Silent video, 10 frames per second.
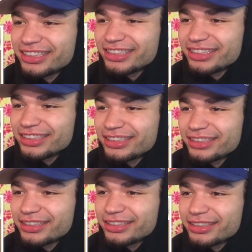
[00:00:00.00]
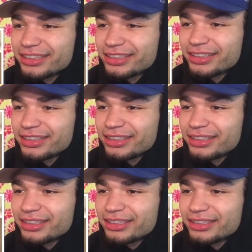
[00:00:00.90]

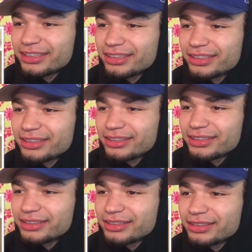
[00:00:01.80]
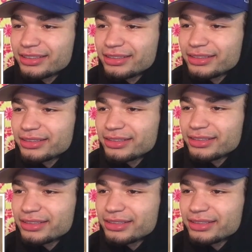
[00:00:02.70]

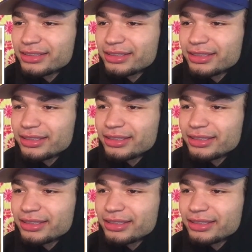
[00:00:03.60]
The person shown says nothing.